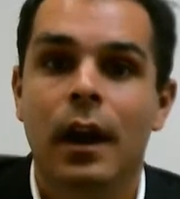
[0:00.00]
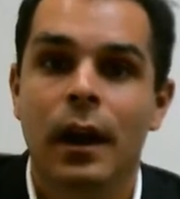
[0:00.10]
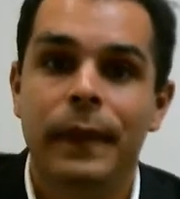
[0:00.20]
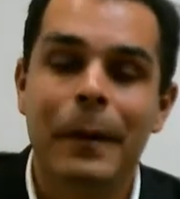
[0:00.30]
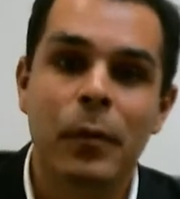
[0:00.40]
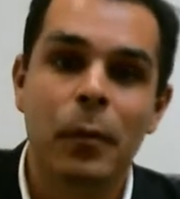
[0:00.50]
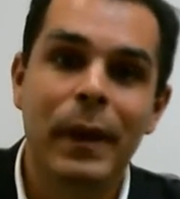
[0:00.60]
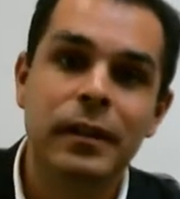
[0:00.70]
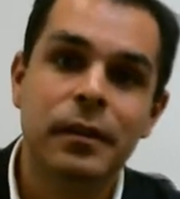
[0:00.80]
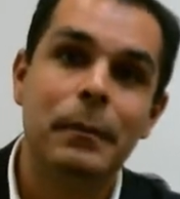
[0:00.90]
that
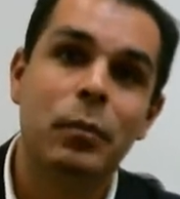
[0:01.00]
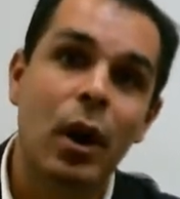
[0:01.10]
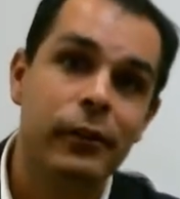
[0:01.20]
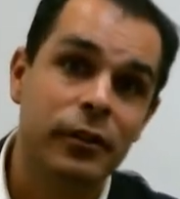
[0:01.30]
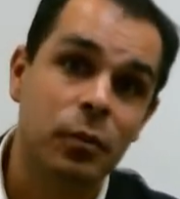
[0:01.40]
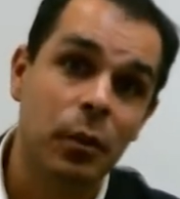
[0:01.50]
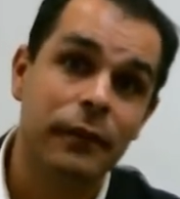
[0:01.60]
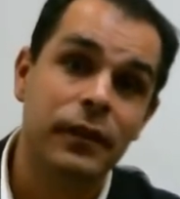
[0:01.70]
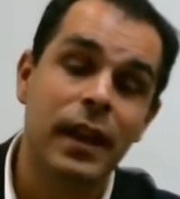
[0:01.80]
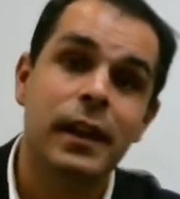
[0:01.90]
momentum and progress will have
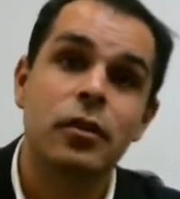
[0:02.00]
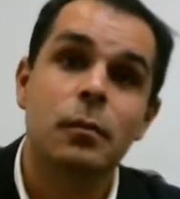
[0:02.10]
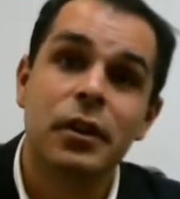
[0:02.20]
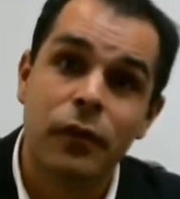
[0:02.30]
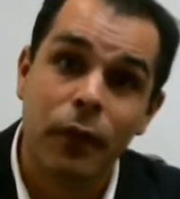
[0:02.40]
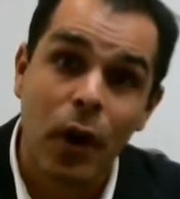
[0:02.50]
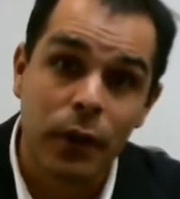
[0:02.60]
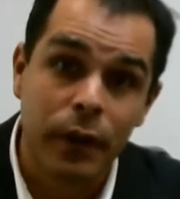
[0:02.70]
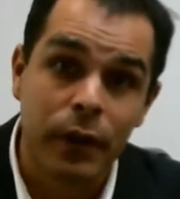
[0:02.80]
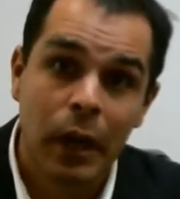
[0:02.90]
taken you much
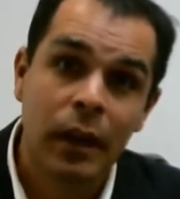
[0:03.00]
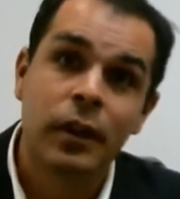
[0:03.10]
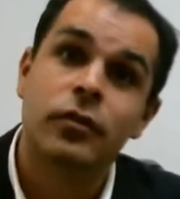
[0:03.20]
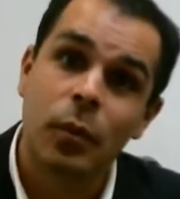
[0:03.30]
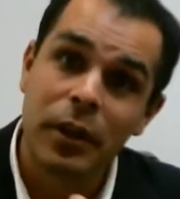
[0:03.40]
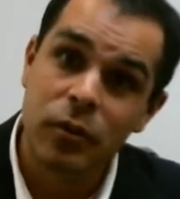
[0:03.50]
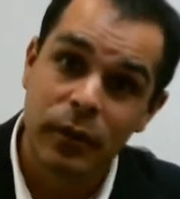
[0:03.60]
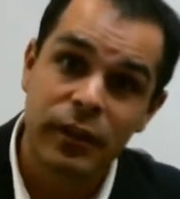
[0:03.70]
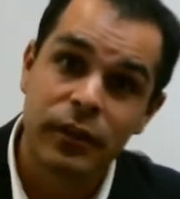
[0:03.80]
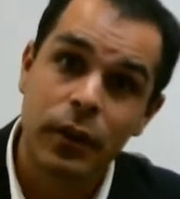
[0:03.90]
farther. So when you
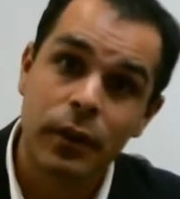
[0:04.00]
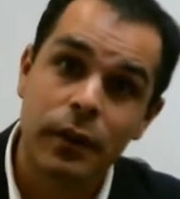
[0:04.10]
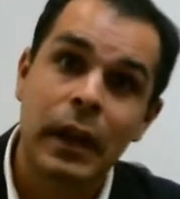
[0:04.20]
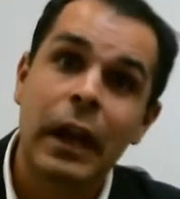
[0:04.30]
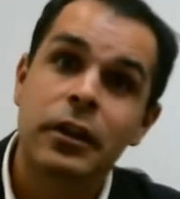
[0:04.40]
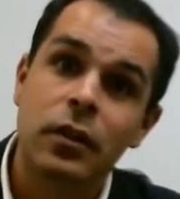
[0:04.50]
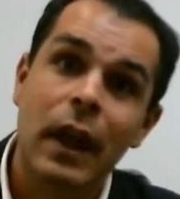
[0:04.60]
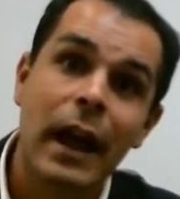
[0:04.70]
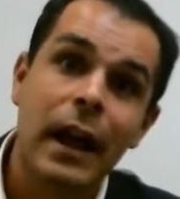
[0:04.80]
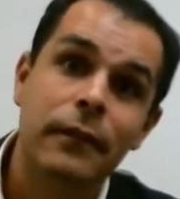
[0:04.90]
return,
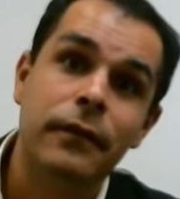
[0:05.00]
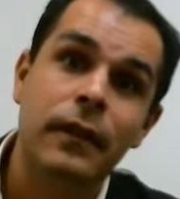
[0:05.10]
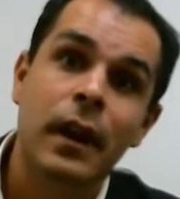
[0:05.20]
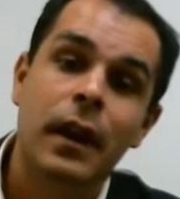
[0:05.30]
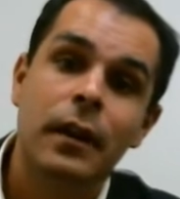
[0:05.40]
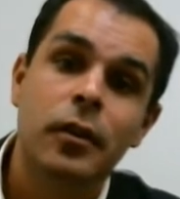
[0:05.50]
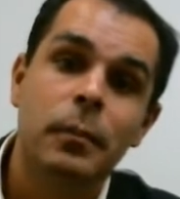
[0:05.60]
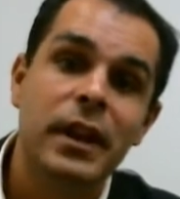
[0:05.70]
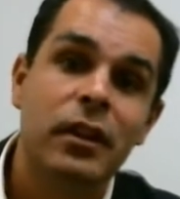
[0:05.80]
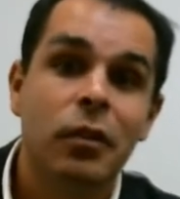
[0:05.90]
you'll
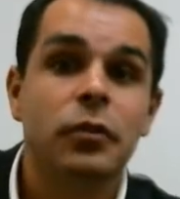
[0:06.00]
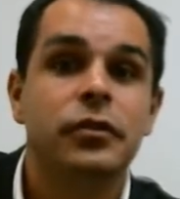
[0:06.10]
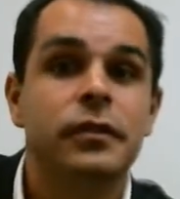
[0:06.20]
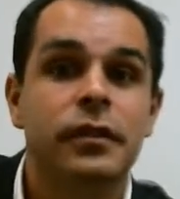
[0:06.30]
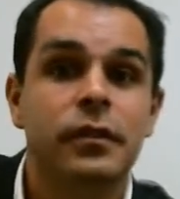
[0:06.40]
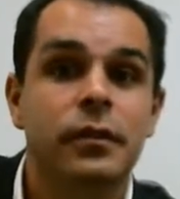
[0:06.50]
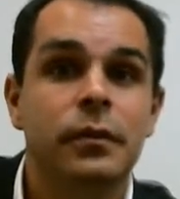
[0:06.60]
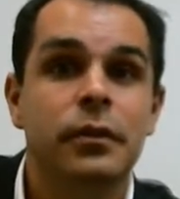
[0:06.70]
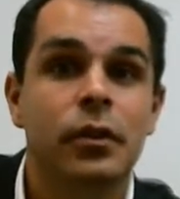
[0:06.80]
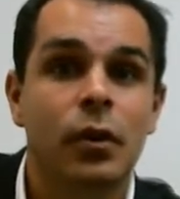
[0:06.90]
be closer to
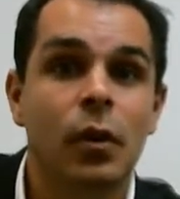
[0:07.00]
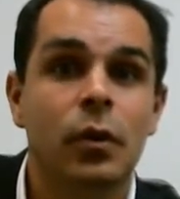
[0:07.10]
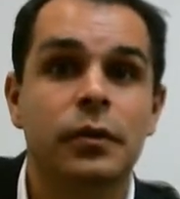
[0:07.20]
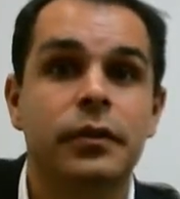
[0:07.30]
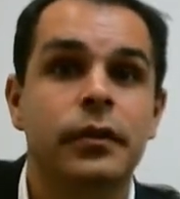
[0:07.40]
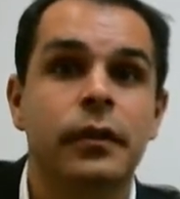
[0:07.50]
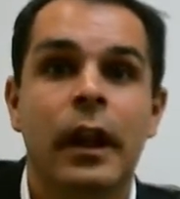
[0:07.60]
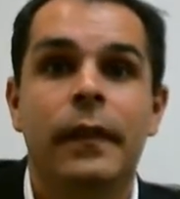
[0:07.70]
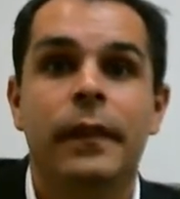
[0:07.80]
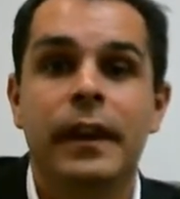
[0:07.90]
your goals
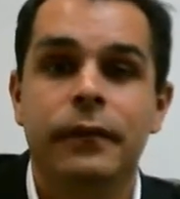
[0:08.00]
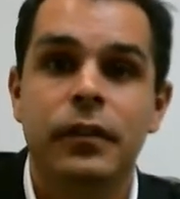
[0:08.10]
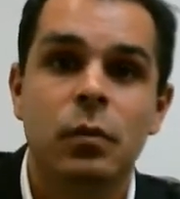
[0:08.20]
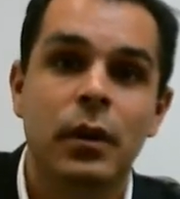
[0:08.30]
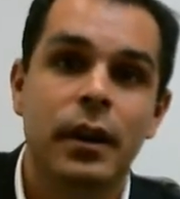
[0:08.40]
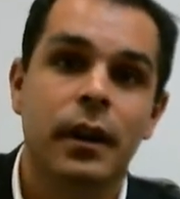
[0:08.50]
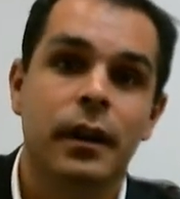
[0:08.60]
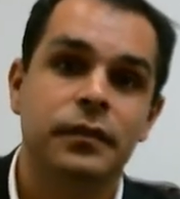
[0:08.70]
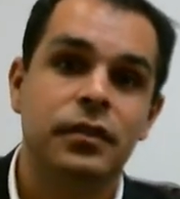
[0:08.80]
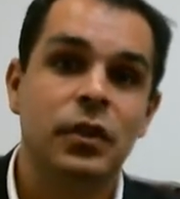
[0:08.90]
than if you would
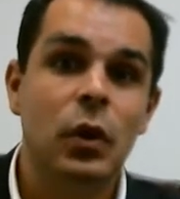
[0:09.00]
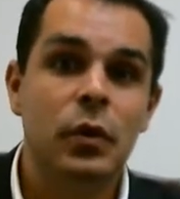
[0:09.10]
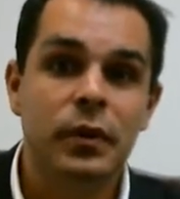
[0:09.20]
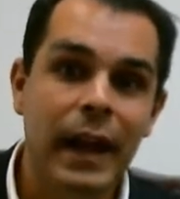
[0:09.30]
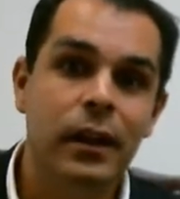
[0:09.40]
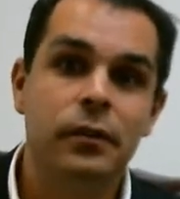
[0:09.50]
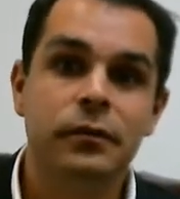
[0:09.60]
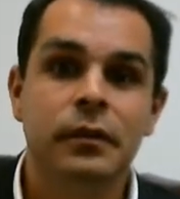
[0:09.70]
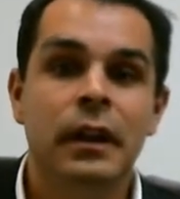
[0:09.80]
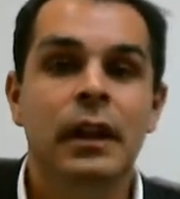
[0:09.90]
slow
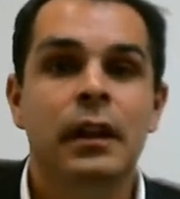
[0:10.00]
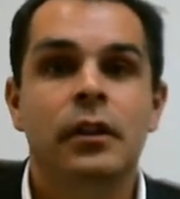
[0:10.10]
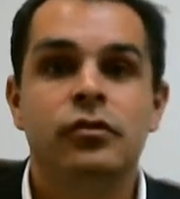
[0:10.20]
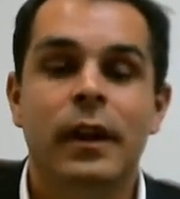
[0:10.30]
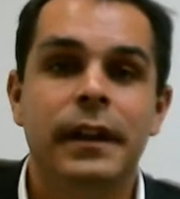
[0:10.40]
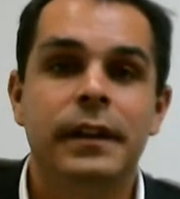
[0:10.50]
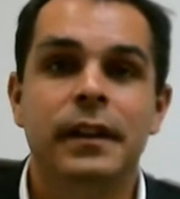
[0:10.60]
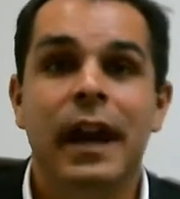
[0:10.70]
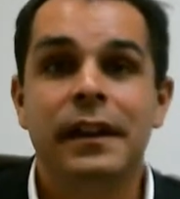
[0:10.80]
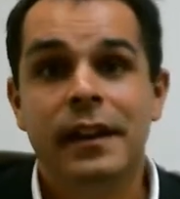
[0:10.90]
down, try to
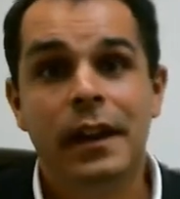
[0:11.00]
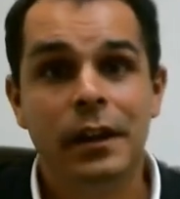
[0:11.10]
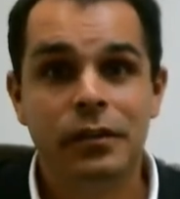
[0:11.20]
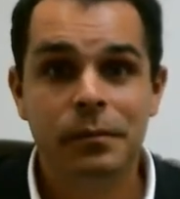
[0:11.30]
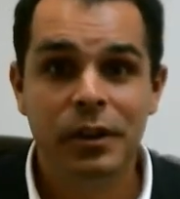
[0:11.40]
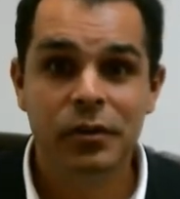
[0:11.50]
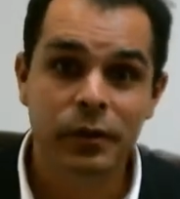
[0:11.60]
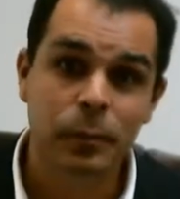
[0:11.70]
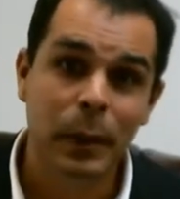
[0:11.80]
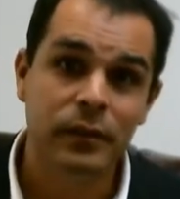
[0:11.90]
not take on too much
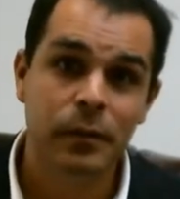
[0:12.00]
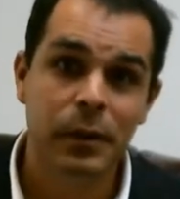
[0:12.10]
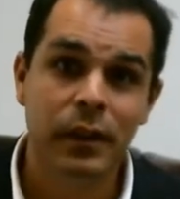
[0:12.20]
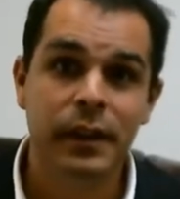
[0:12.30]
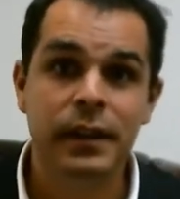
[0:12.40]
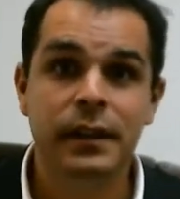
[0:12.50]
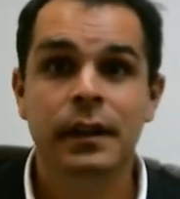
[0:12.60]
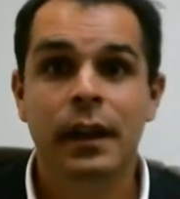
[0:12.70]
responsibility,